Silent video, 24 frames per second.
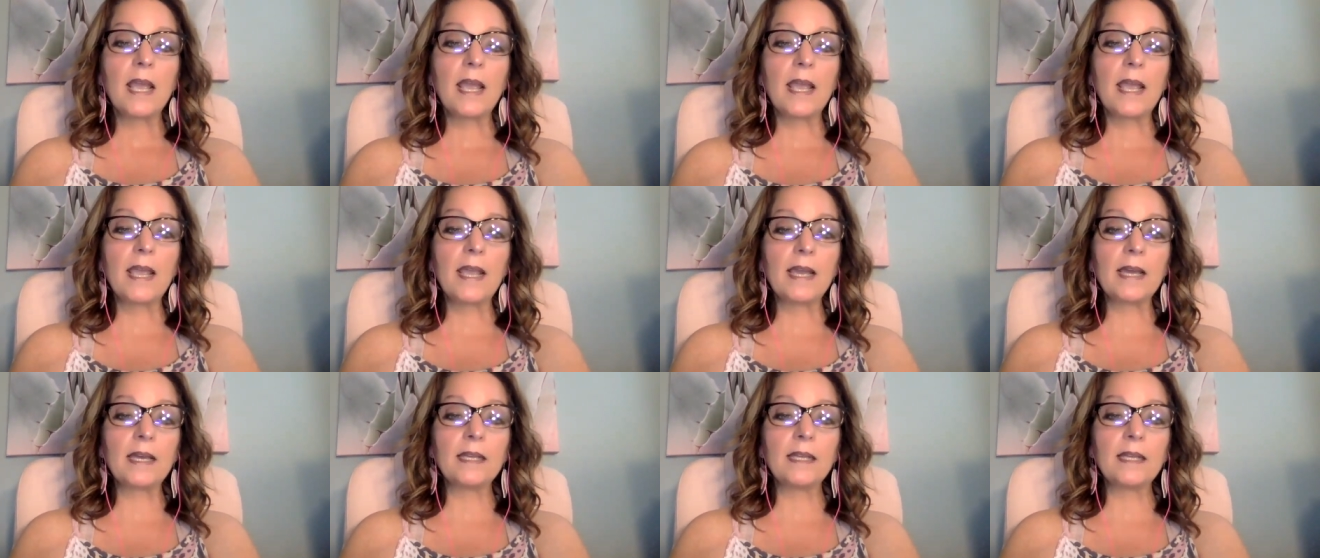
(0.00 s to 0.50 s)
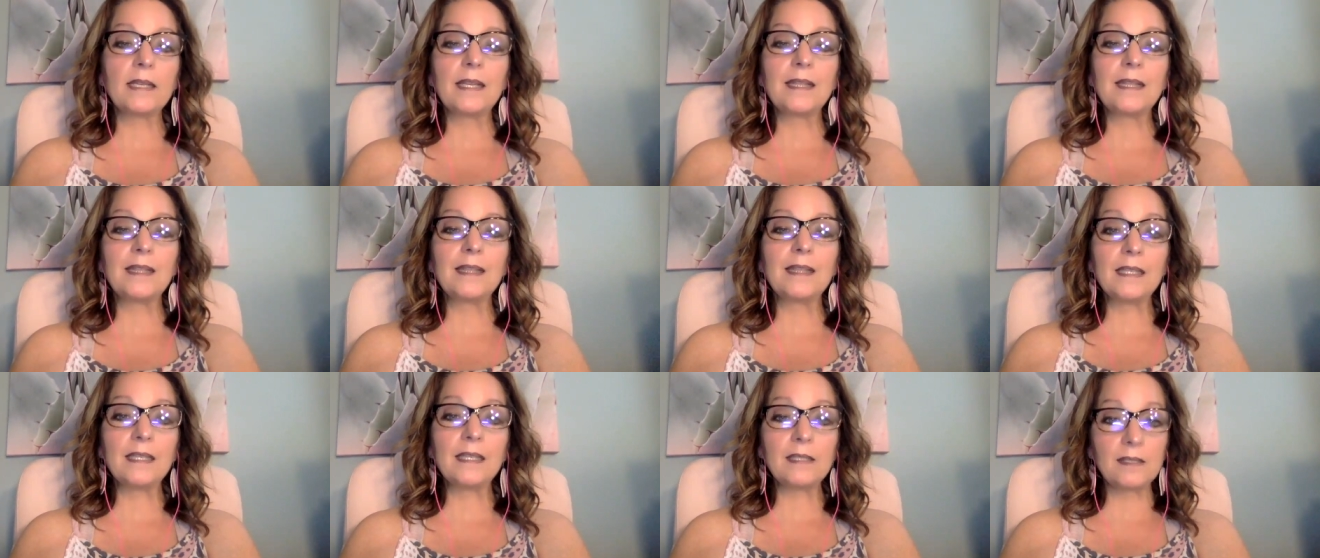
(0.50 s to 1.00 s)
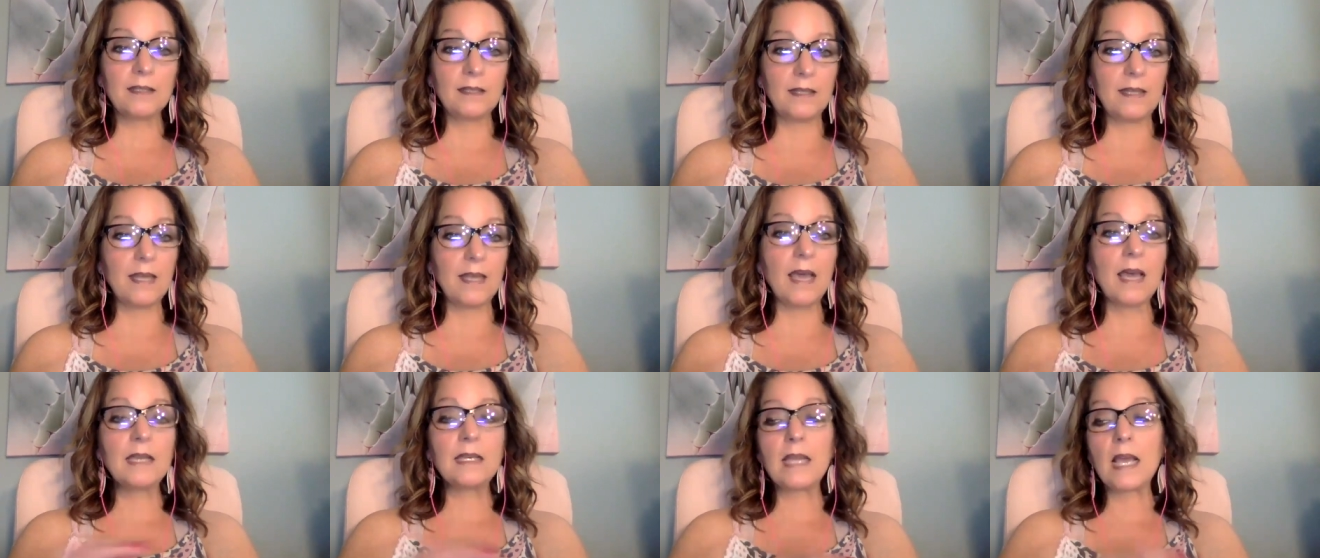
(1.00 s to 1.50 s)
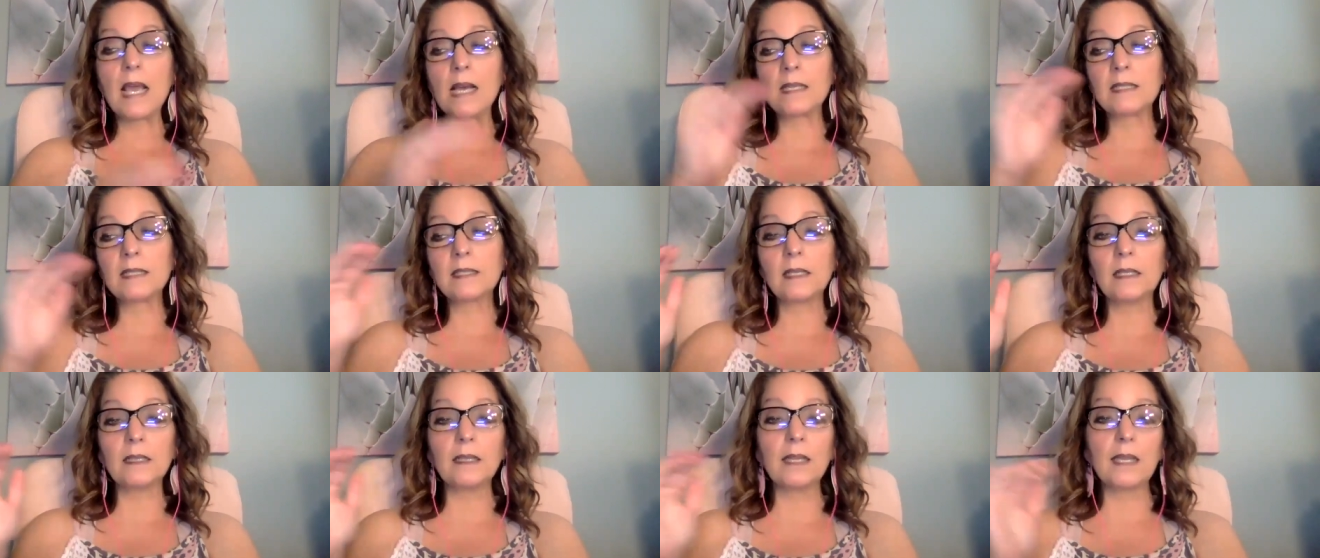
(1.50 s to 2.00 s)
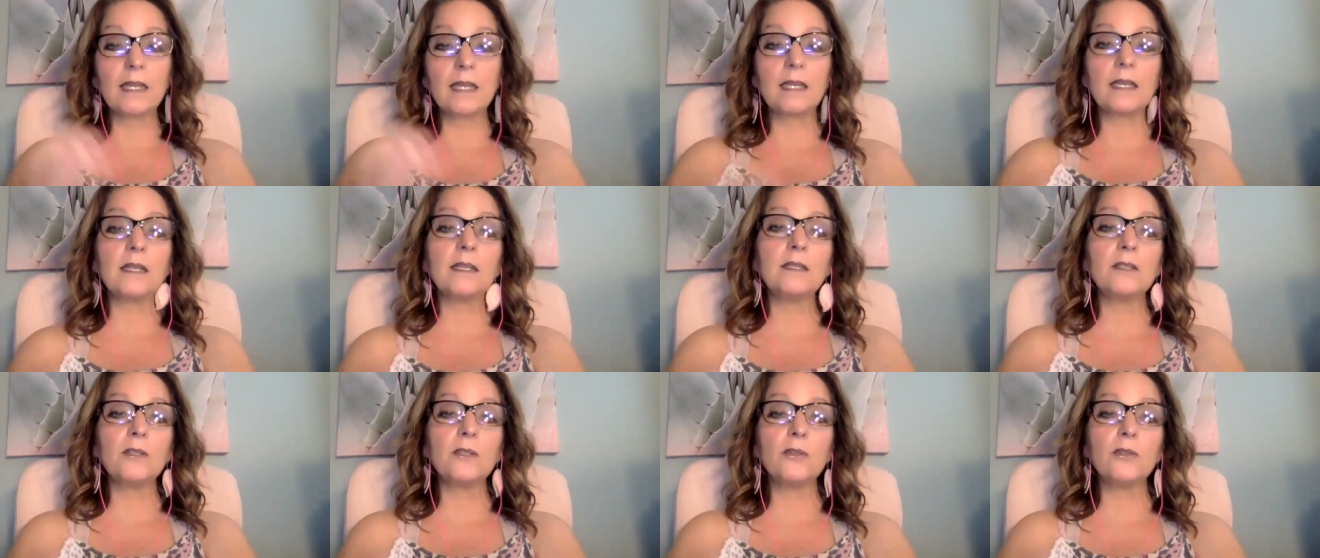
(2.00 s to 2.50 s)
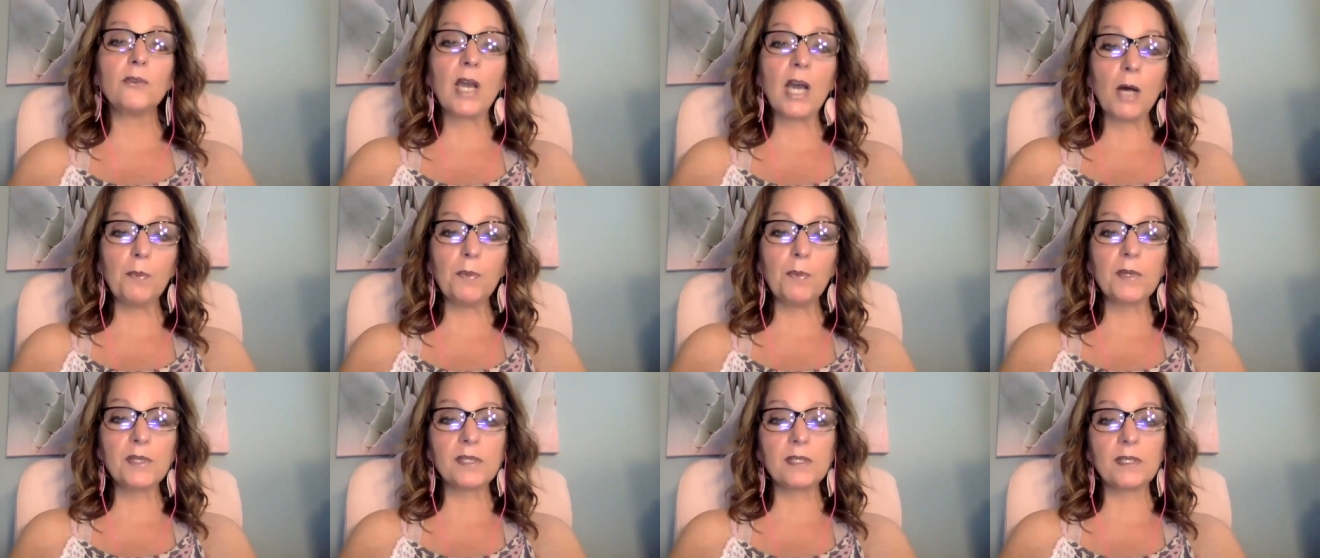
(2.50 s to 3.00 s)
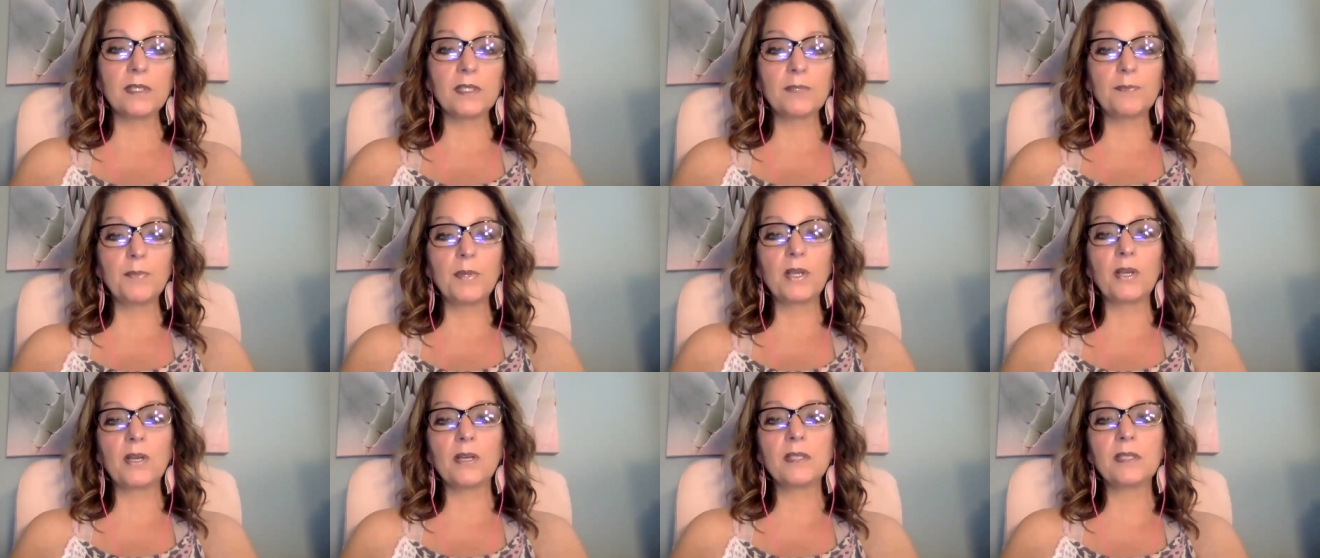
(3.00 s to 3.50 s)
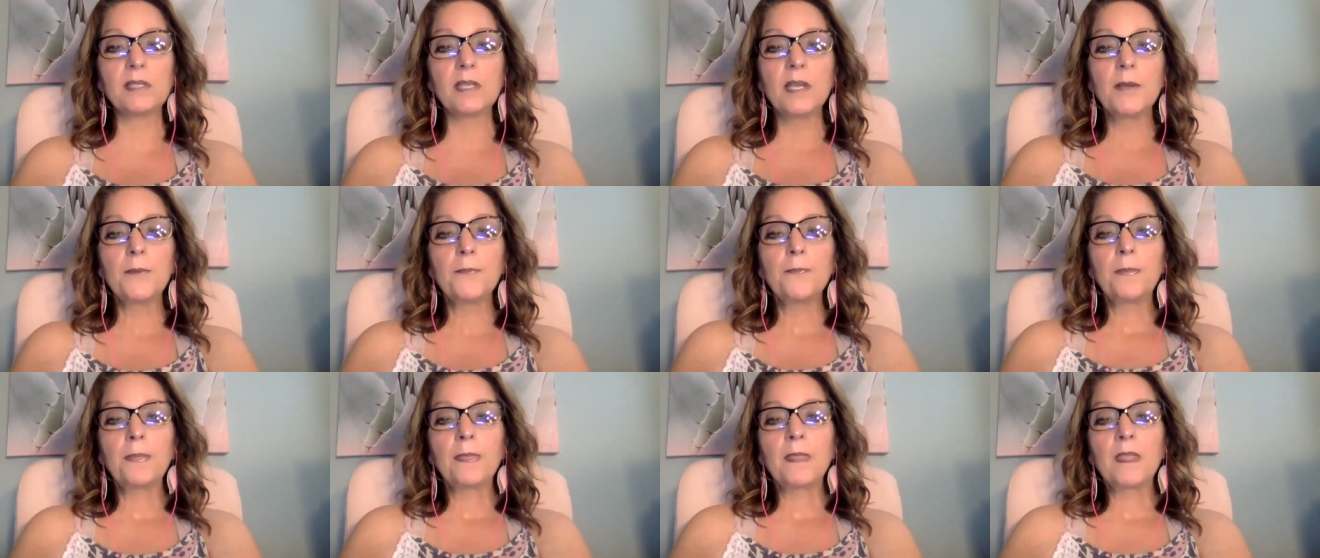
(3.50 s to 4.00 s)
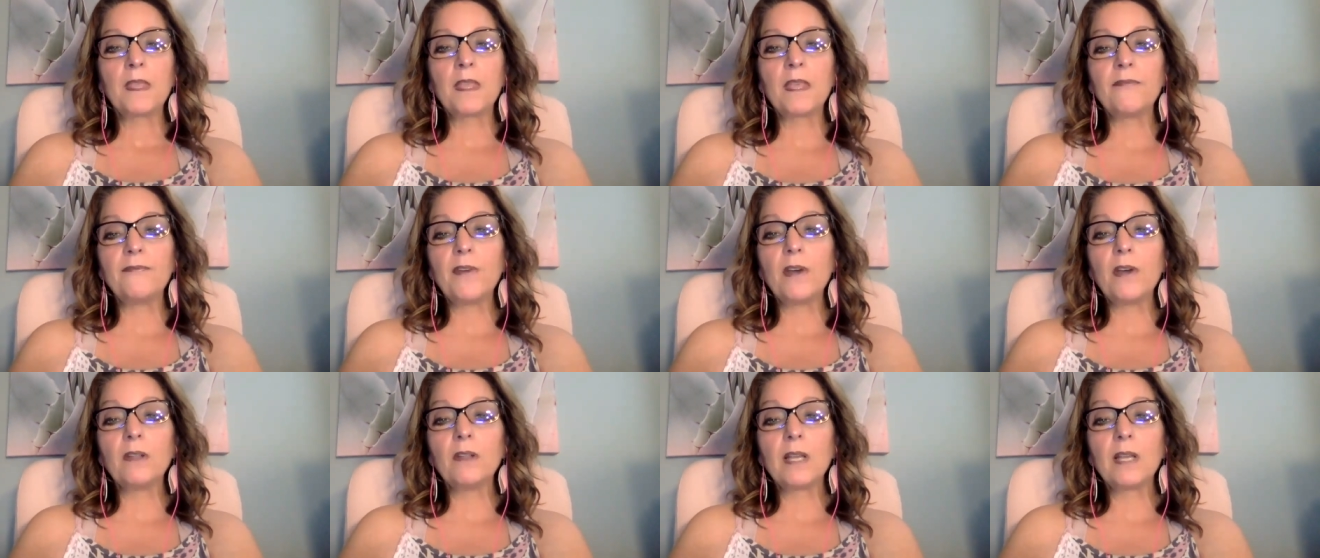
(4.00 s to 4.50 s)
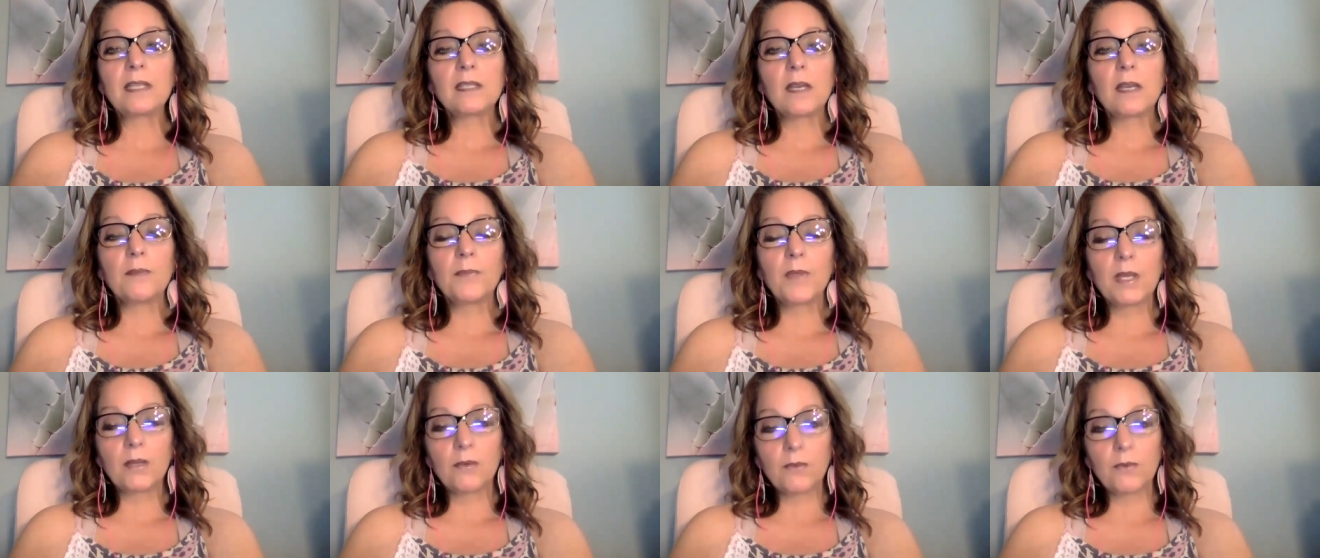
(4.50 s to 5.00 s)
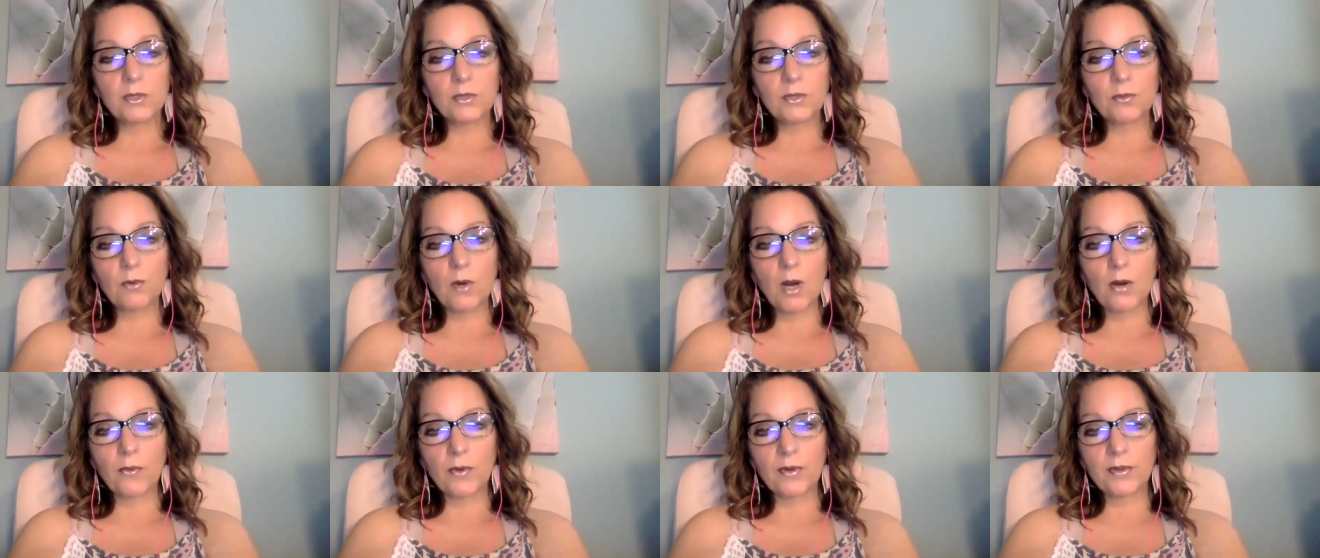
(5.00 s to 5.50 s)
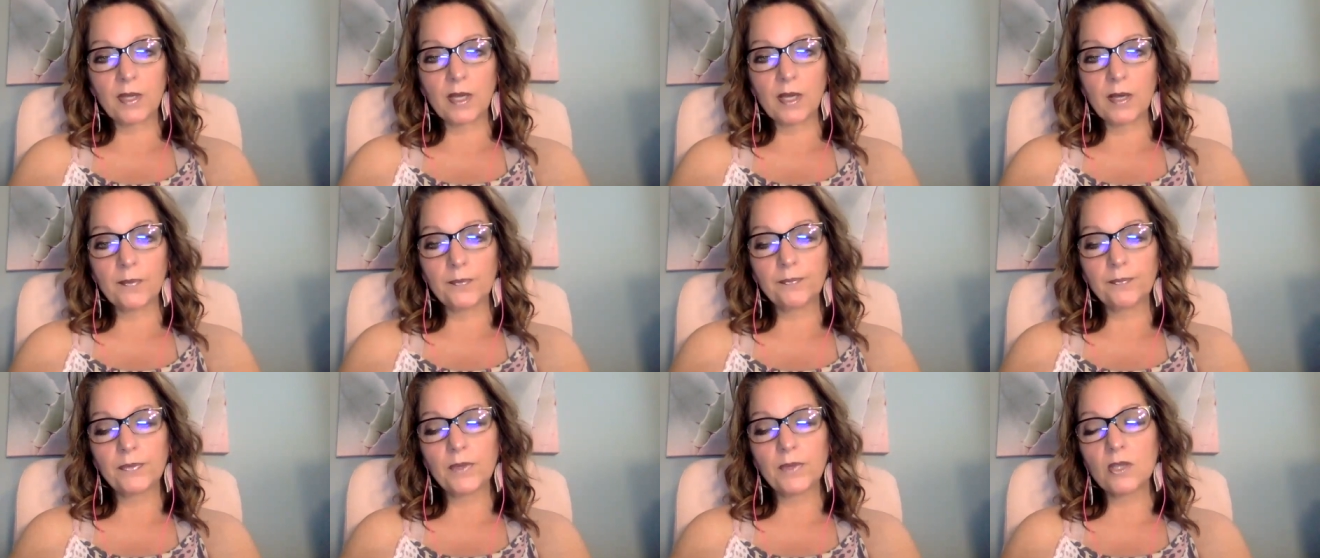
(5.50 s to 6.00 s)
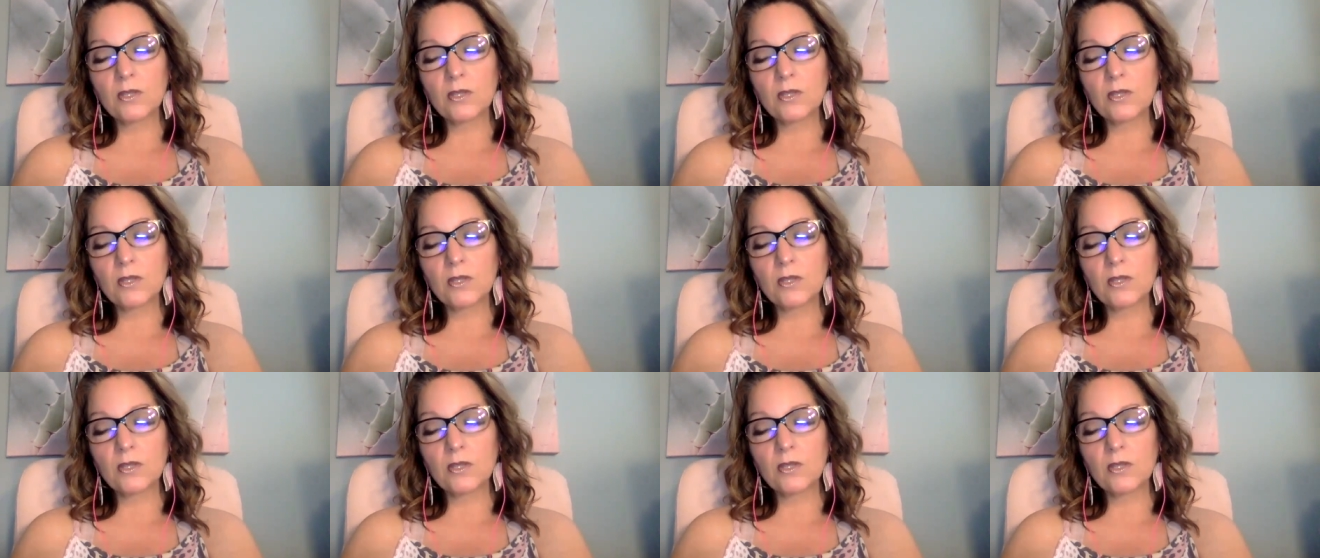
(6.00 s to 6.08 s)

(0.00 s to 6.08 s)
And this then escalated to helplessness because they felt like something was wrong with them.